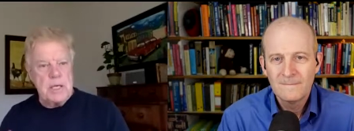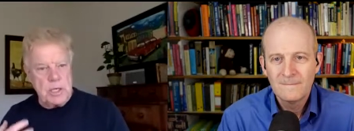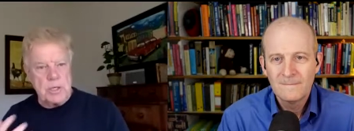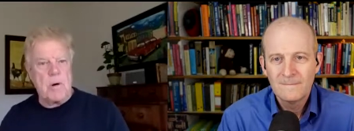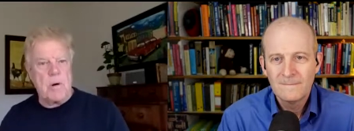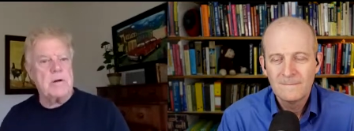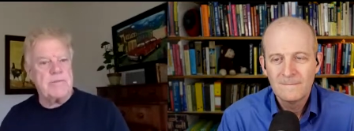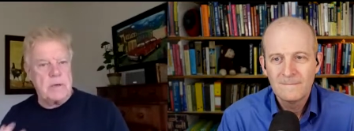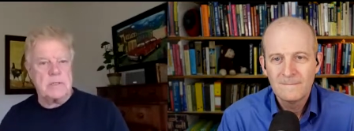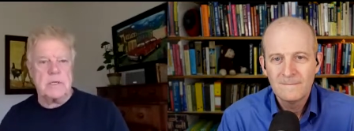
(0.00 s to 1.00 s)
Speaker 1: in your heart
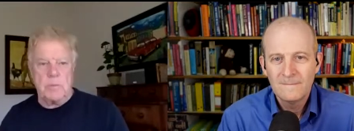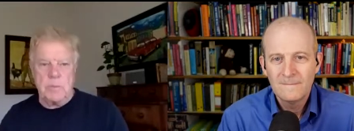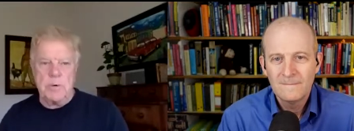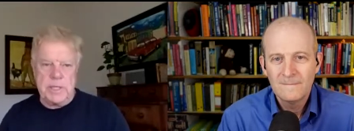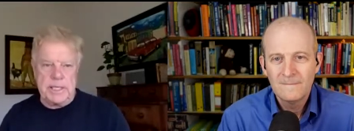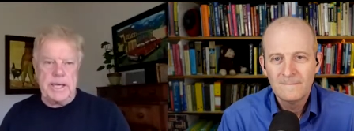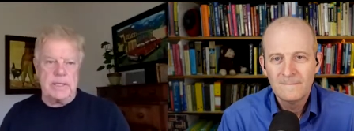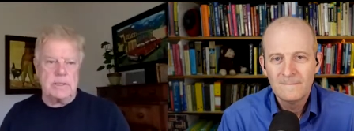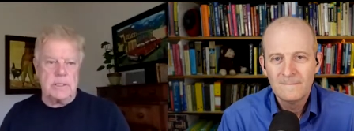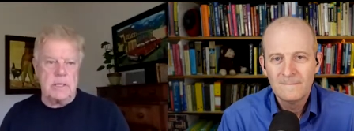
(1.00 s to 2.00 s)
of hearts, are we really
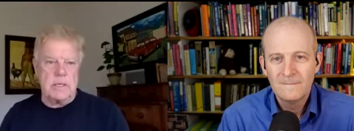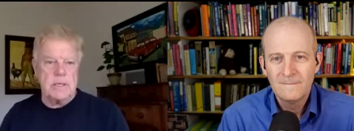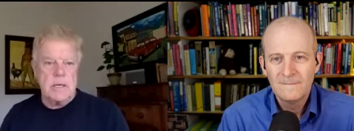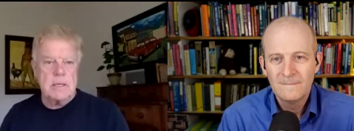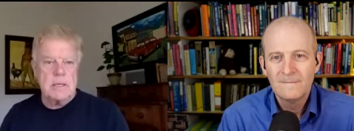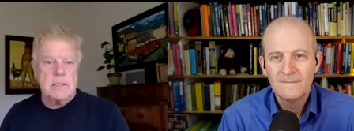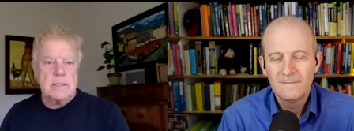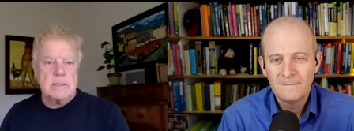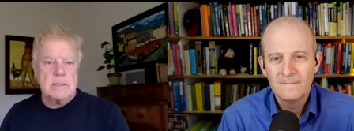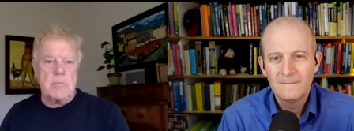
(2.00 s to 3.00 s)
getting to the
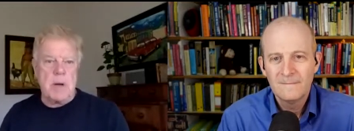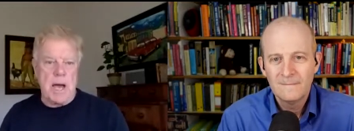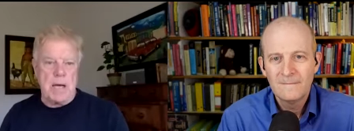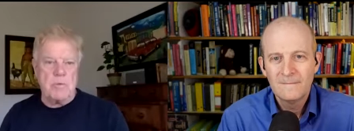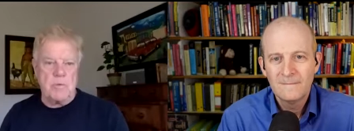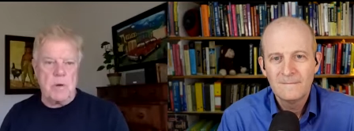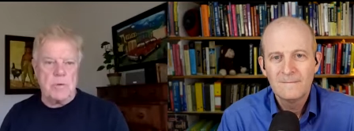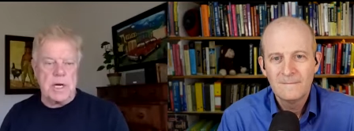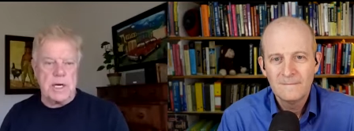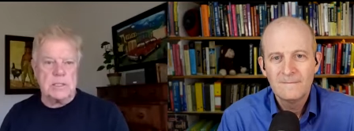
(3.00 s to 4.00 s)
to the bottom of what
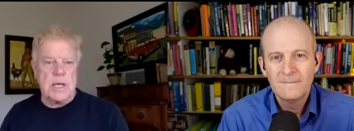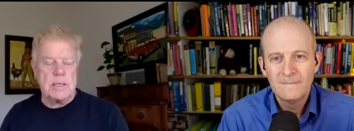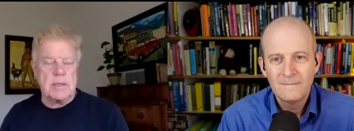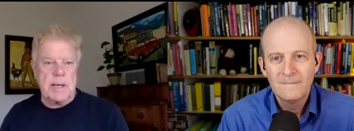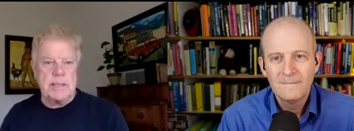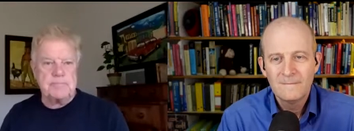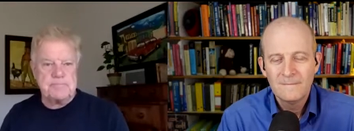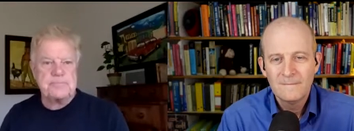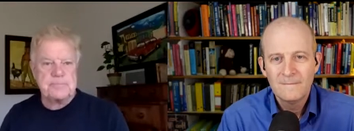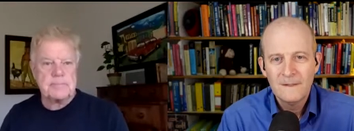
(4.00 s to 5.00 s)
we're trying to talk about?
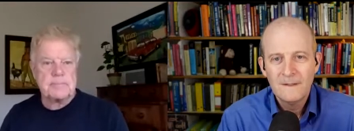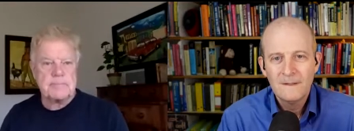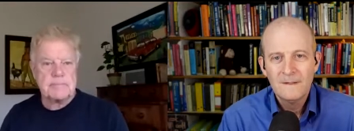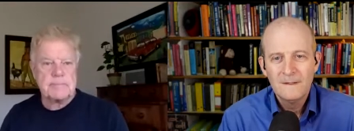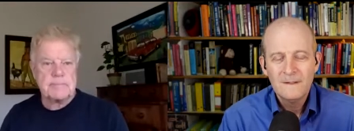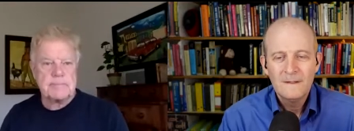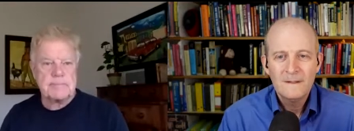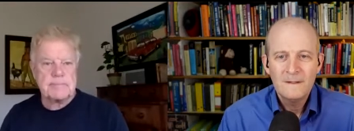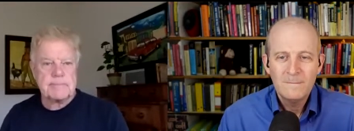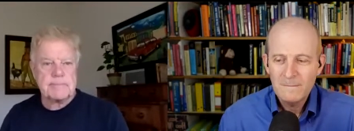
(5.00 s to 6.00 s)

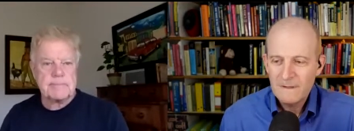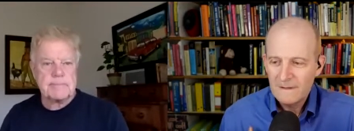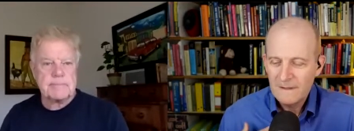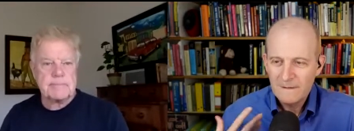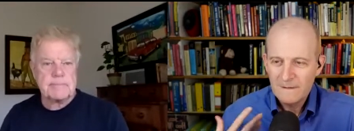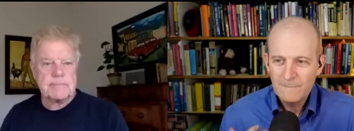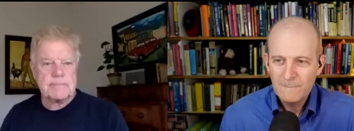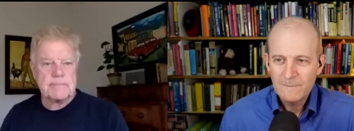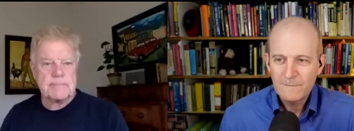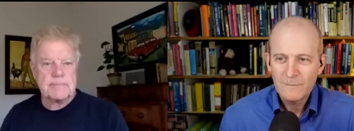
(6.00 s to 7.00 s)
Speaker 2: It made me think of
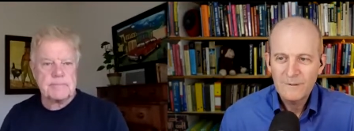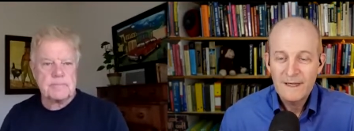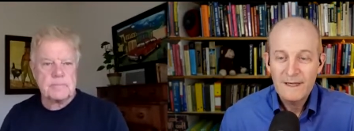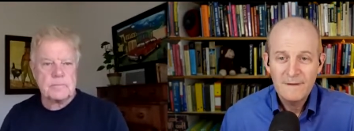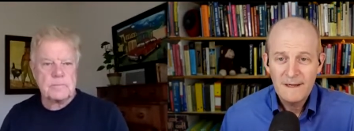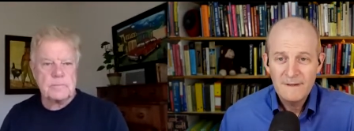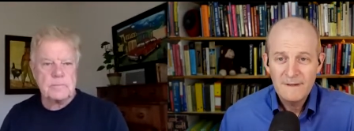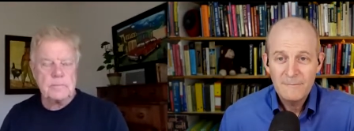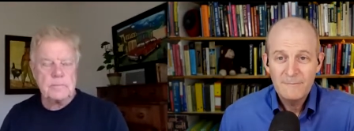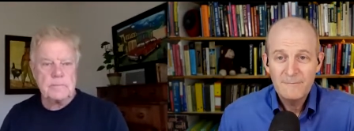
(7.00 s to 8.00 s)
a story that I've, I've
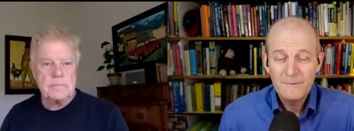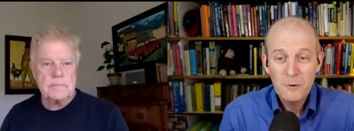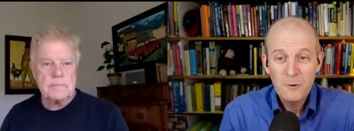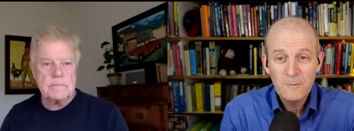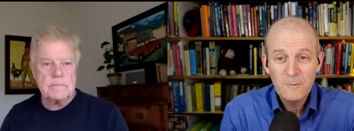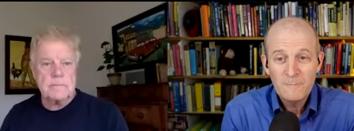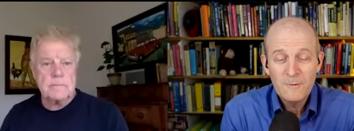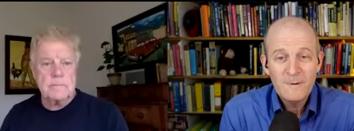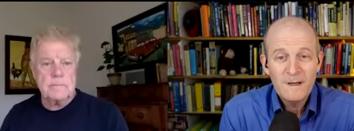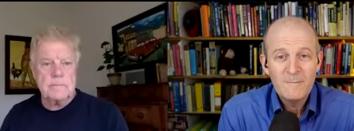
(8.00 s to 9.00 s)
never told
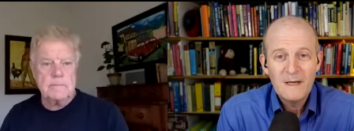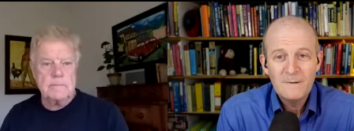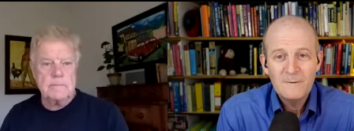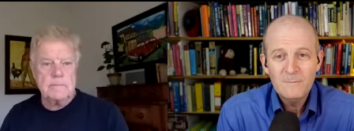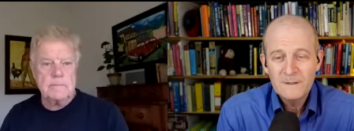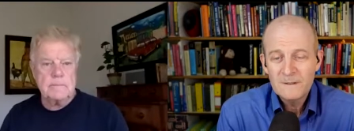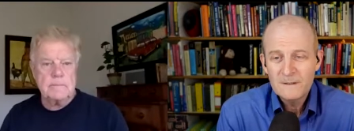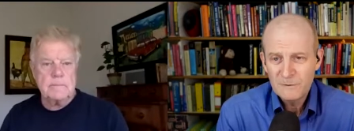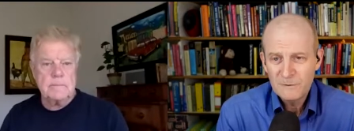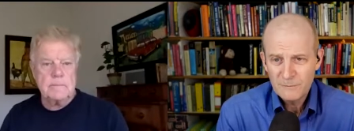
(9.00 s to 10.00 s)
before about my own
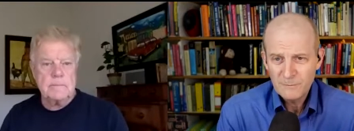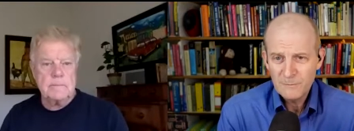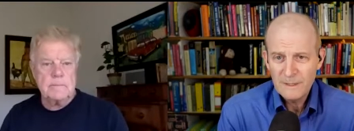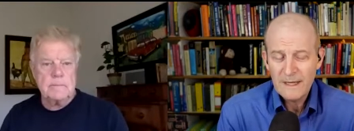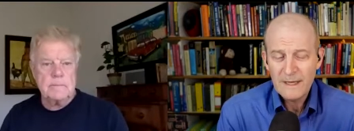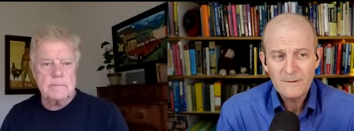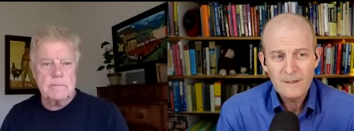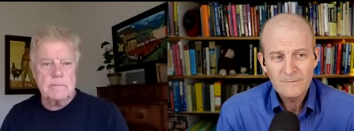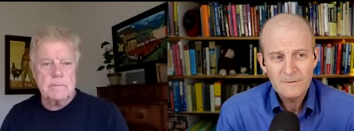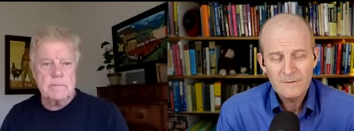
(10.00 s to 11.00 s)
business, which we now
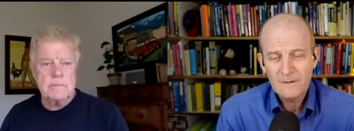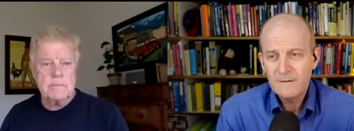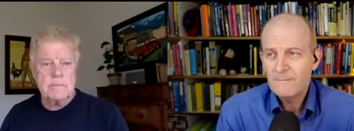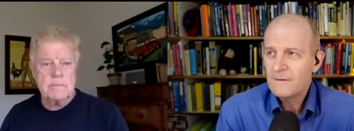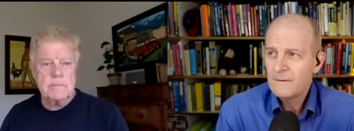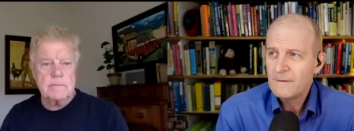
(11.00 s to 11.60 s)
have started, you know,